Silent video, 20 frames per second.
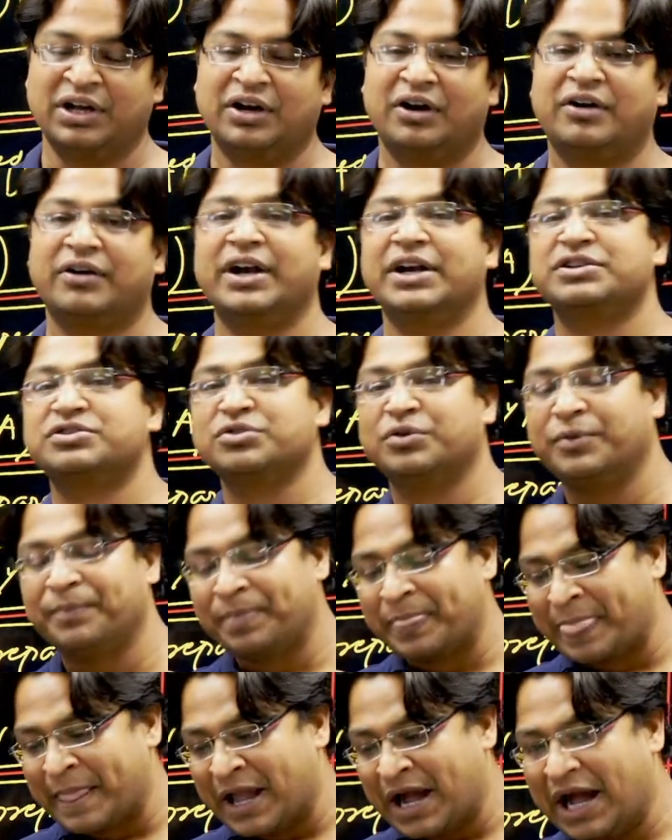All right, so
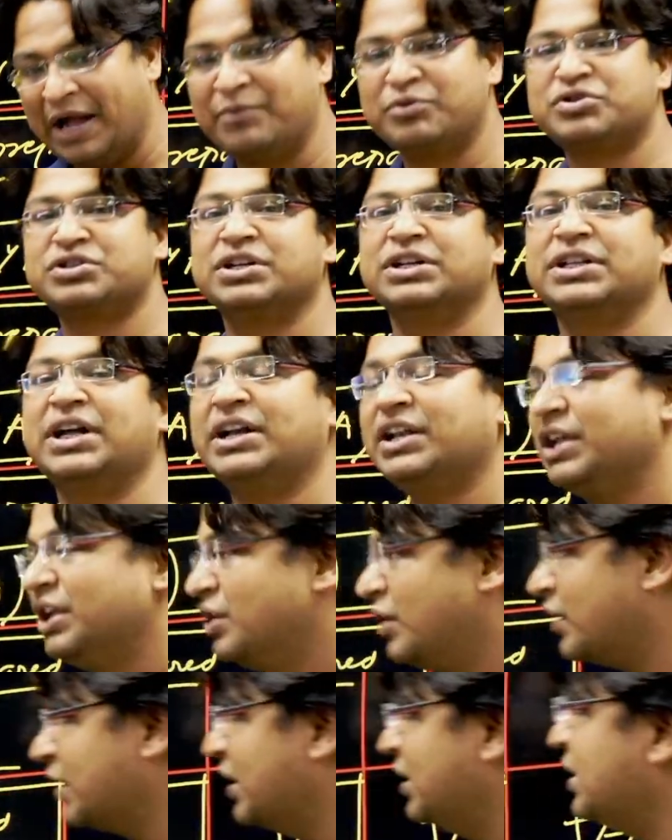I would say that
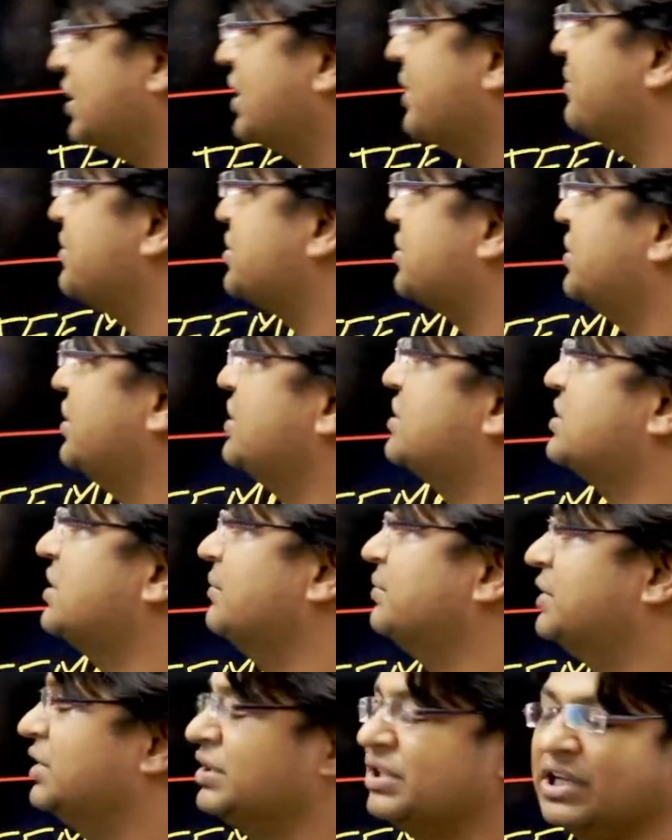inorganic chemistry is
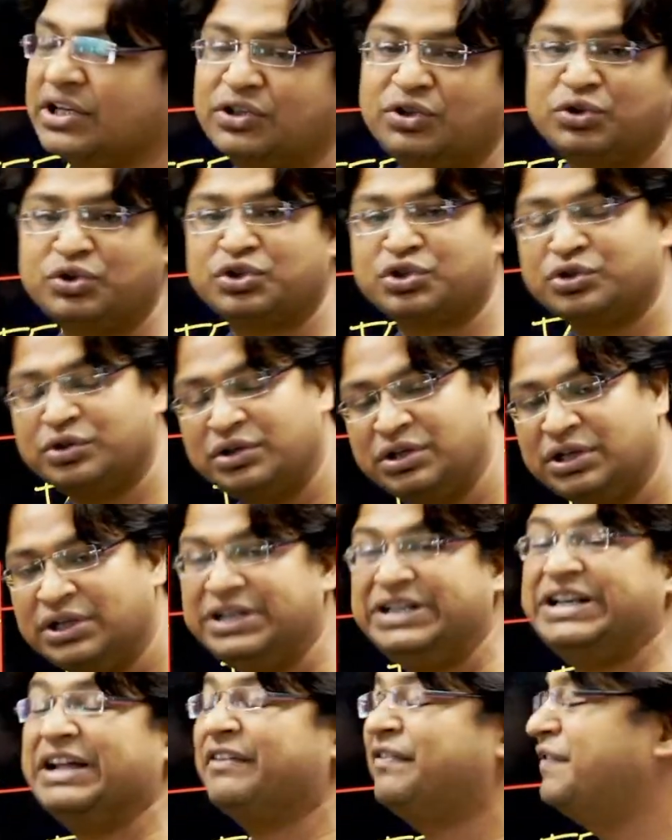something that you
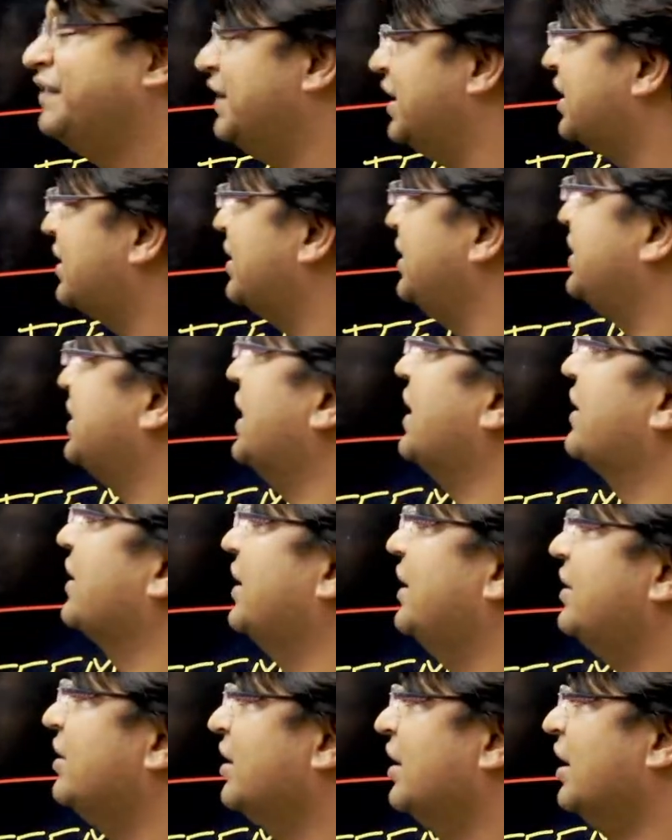should definitely
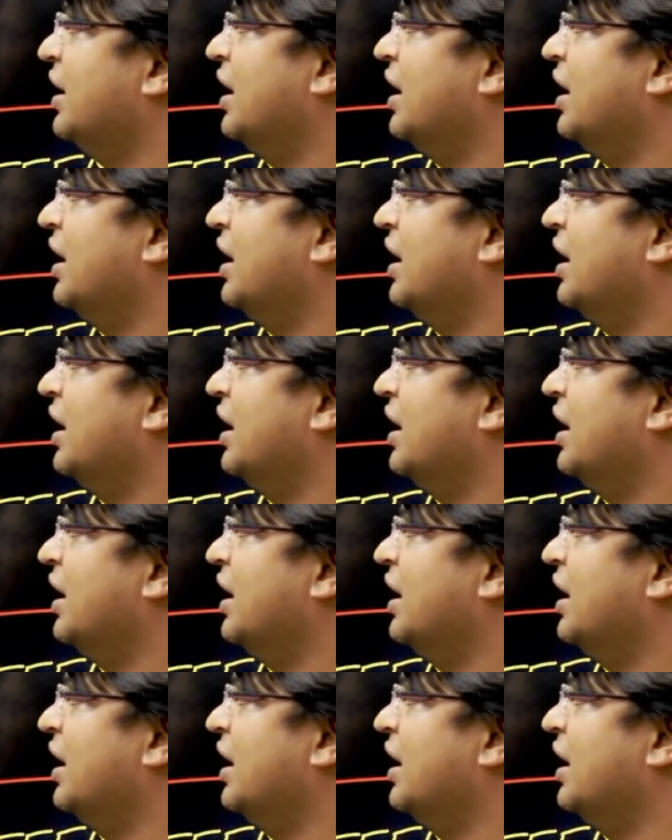target.